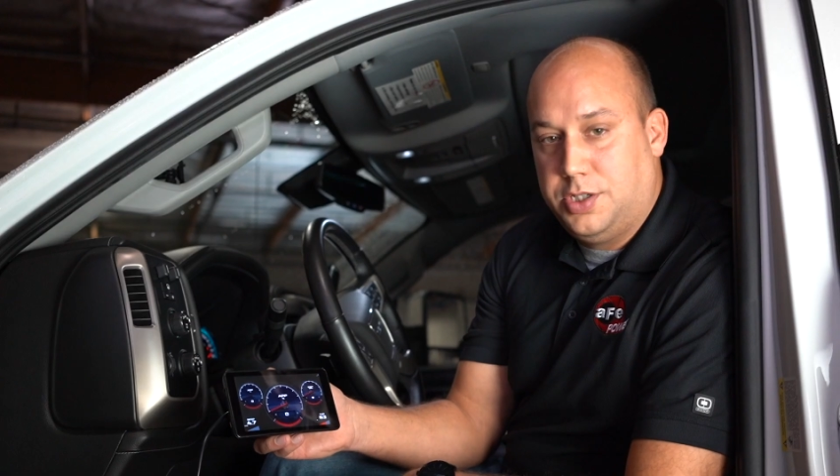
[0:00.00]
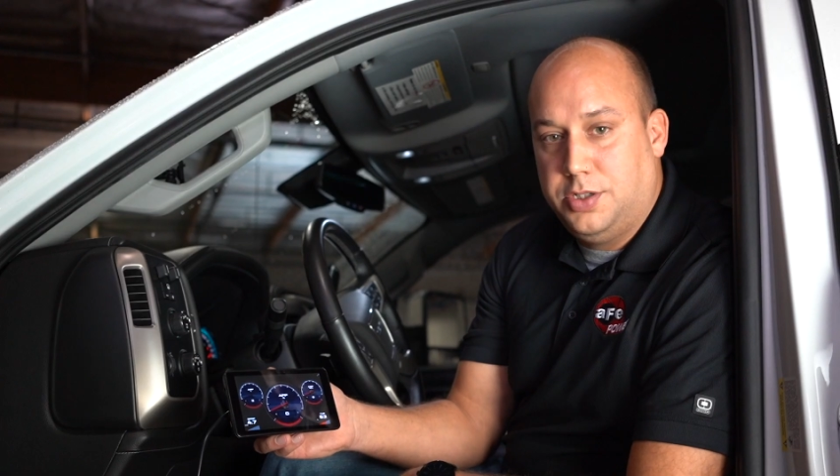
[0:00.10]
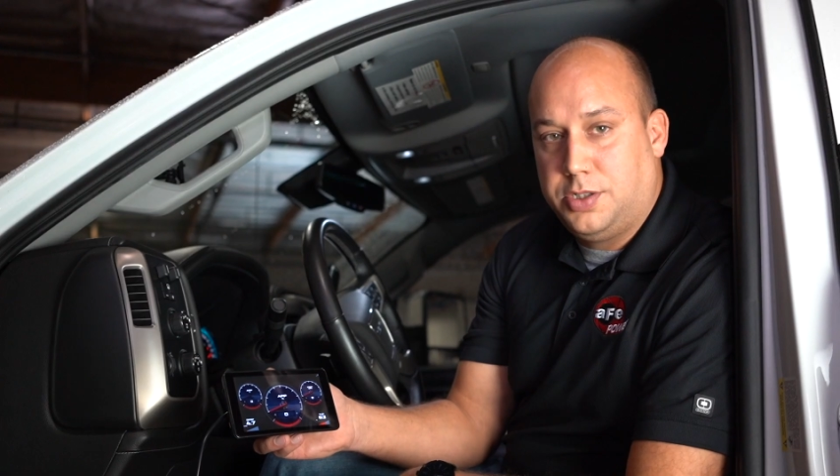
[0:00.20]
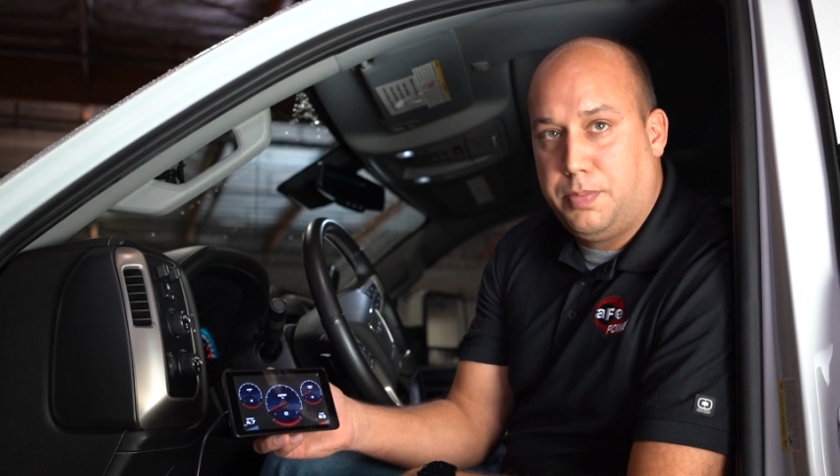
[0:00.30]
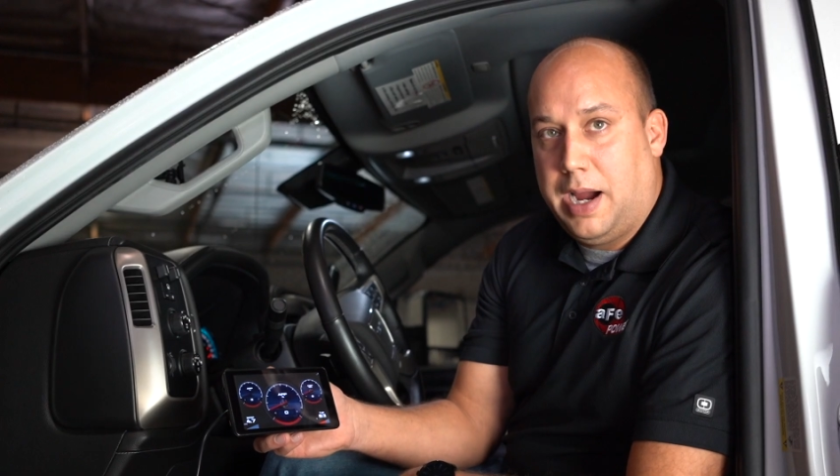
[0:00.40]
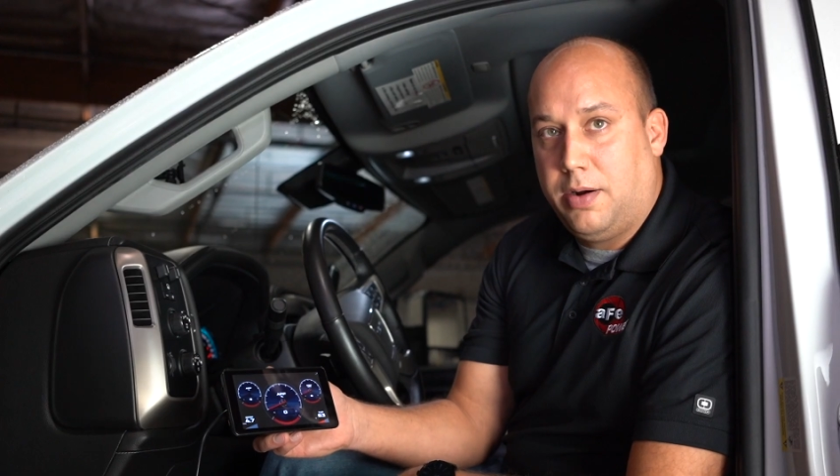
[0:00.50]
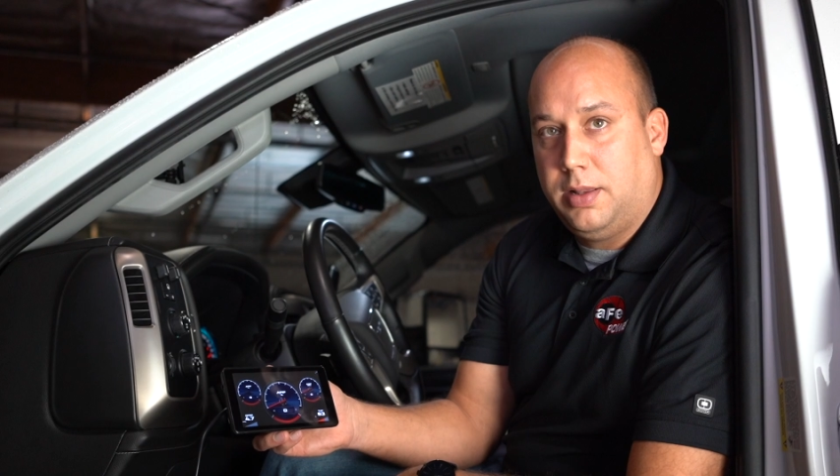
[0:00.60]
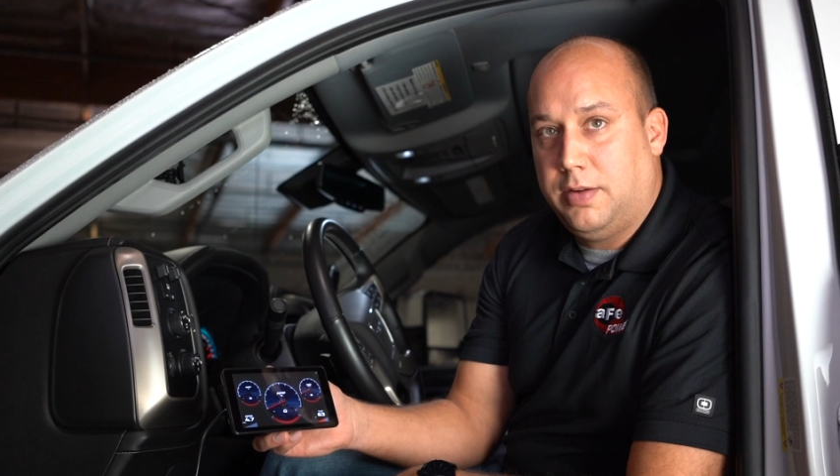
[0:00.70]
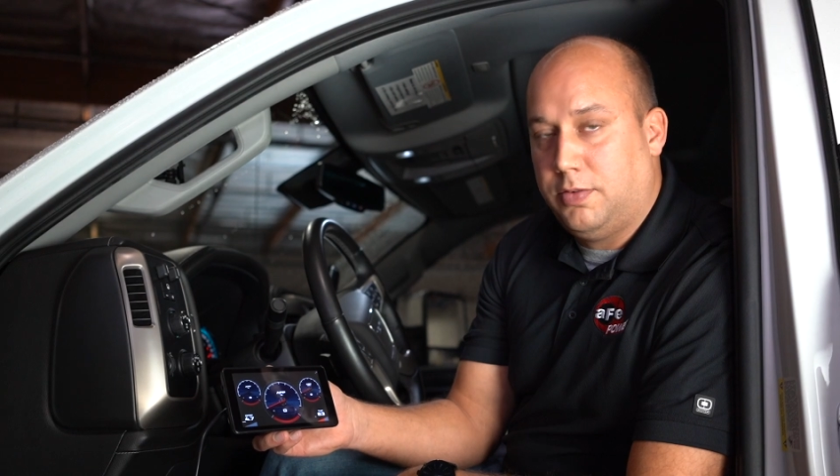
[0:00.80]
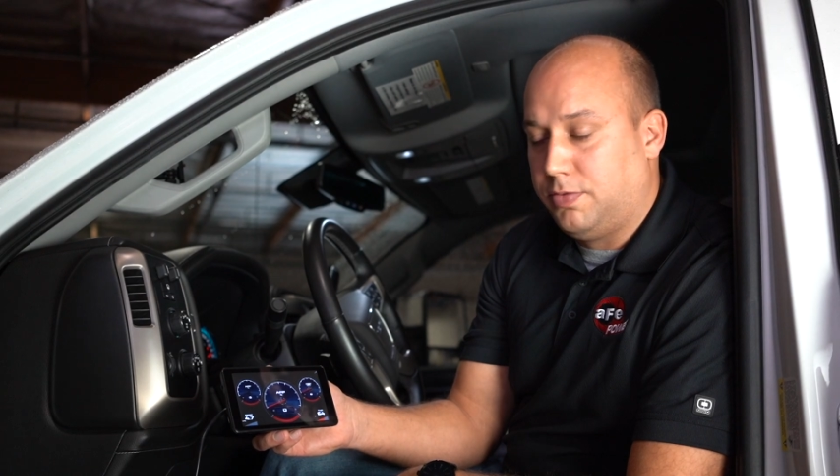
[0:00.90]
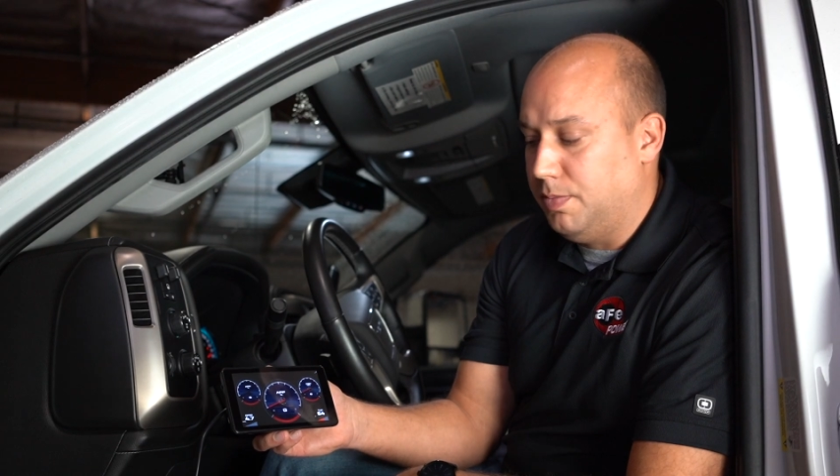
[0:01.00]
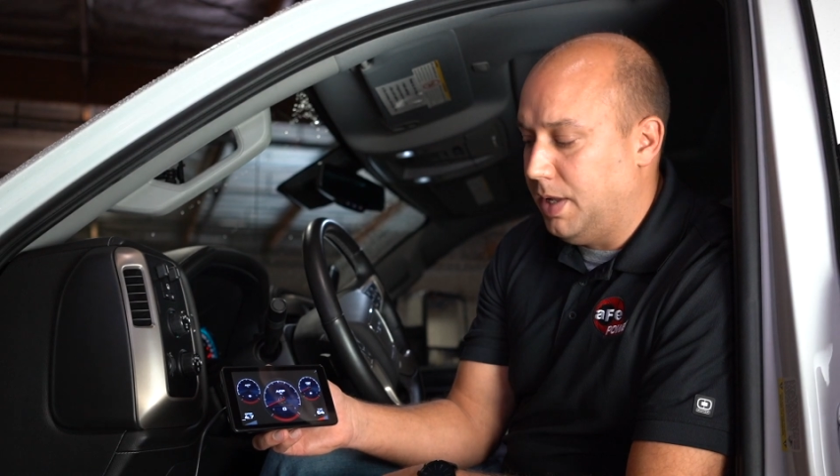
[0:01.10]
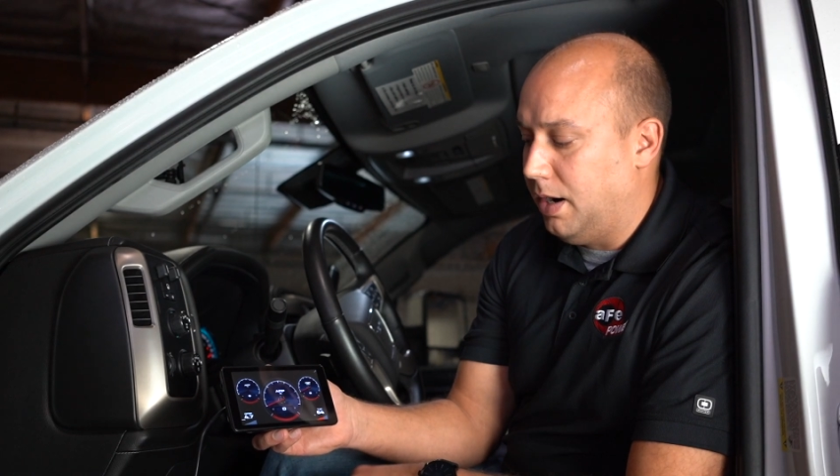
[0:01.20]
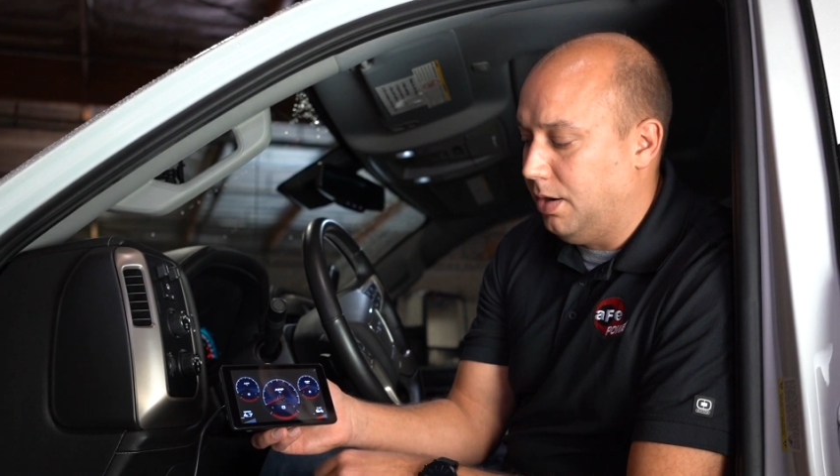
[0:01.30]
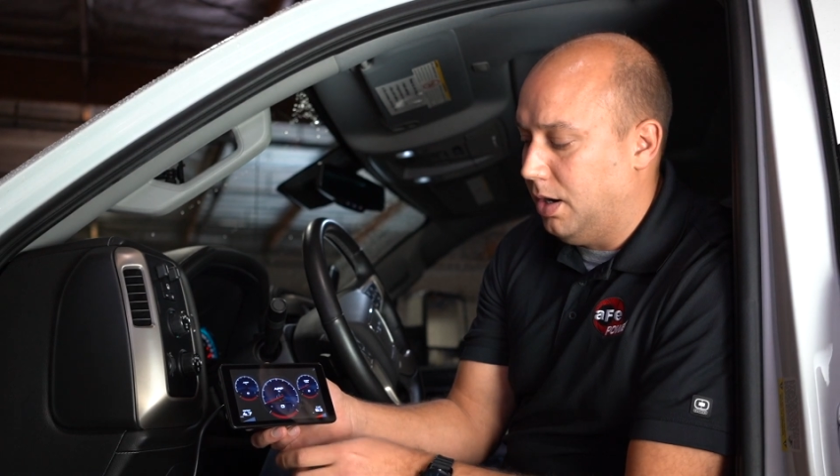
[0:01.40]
choose your power level from there.